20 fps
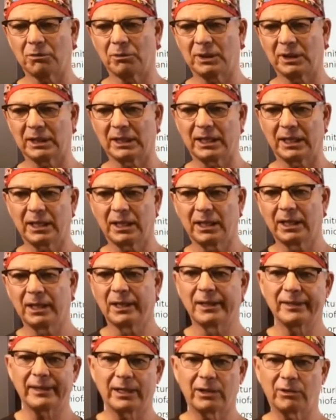I mean, it's
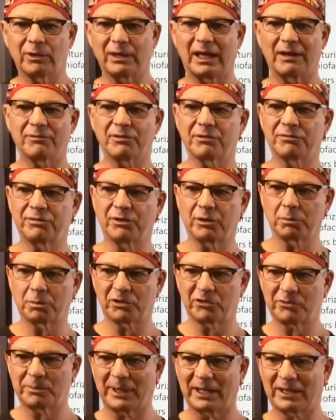really been cool
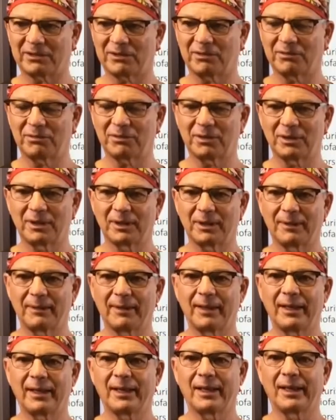seeing this evolution,
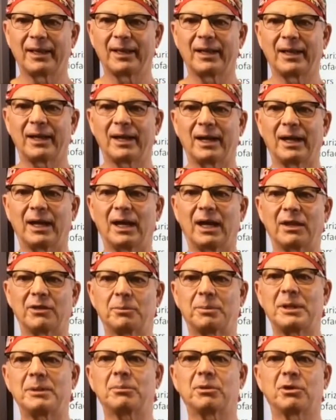which
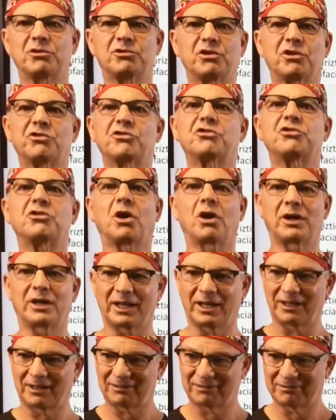is now
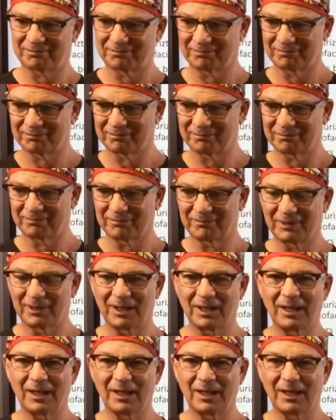120 years old.